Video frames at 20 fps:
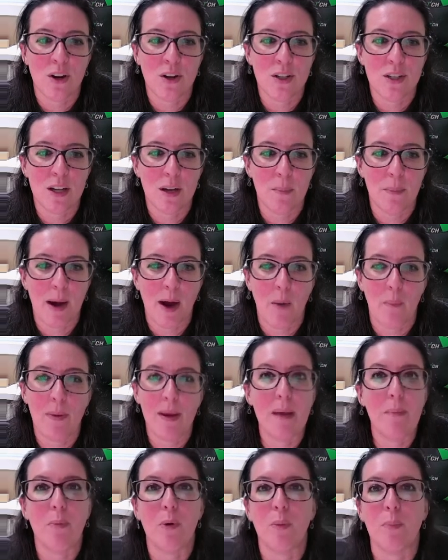about
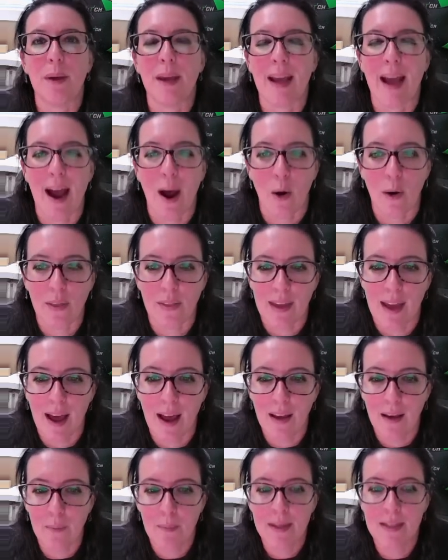people being out in the
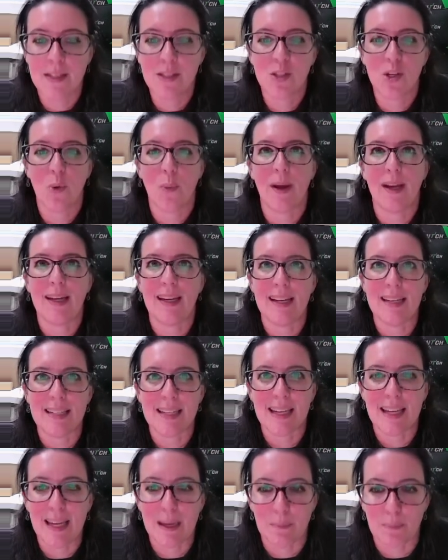elements, so we need to
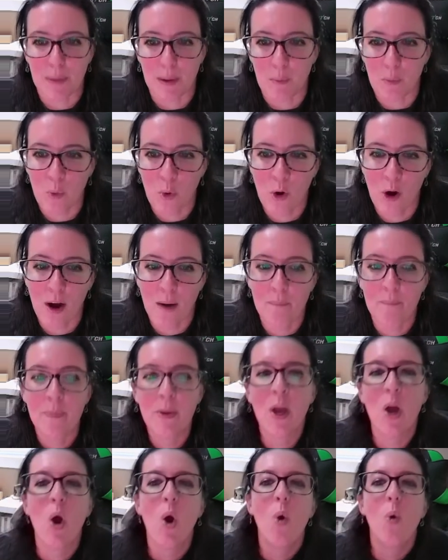keep them warm?
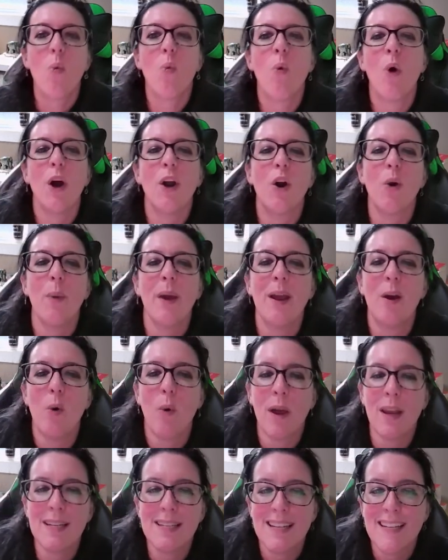What are we
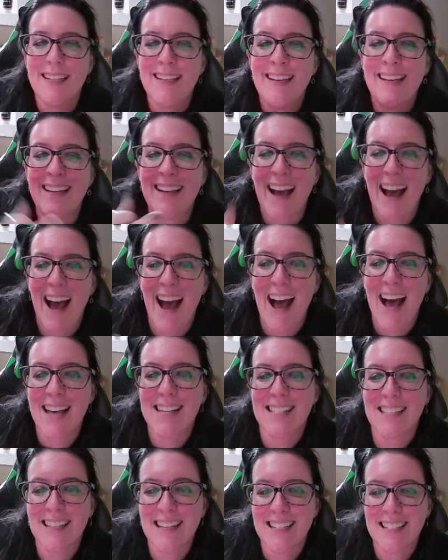going to need as
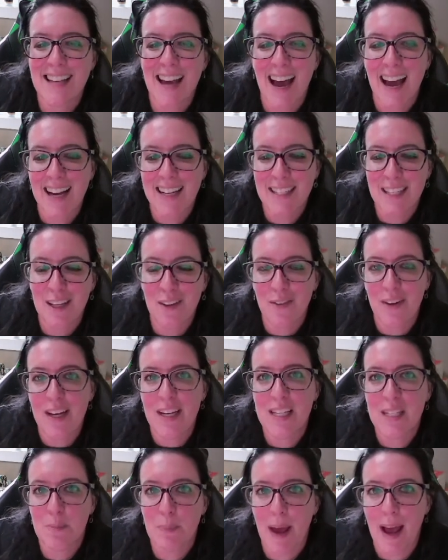this activity
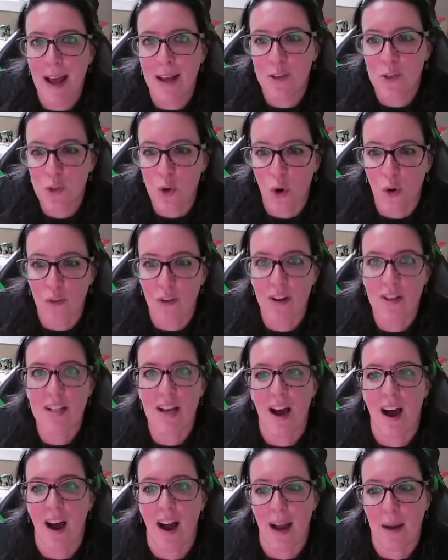spans over
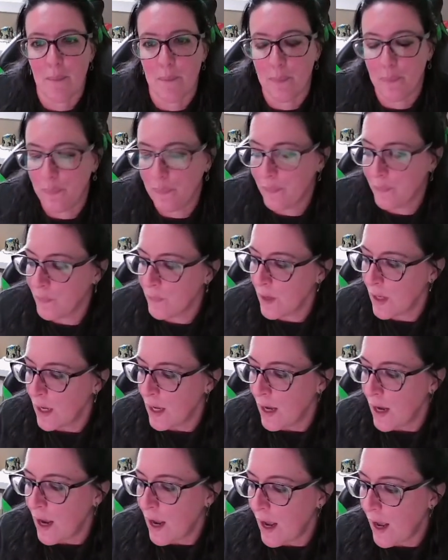time?
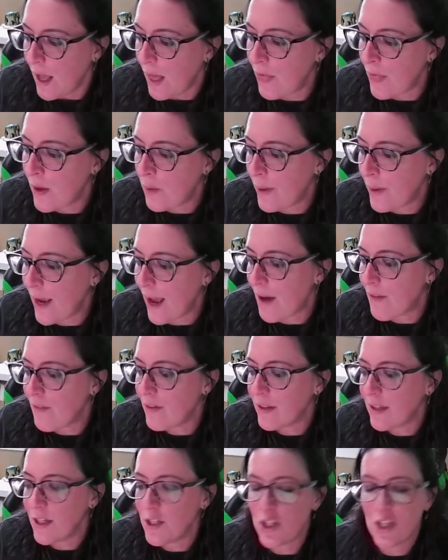And then we have a
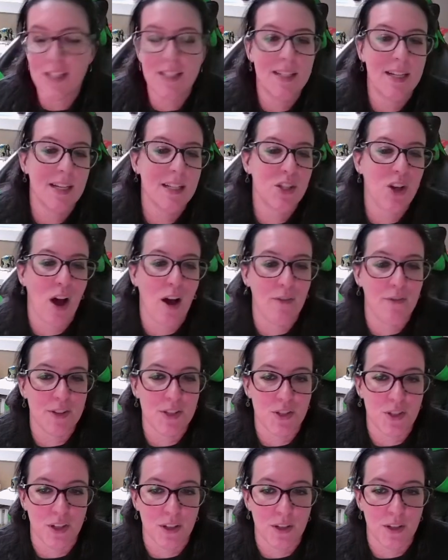logistics officer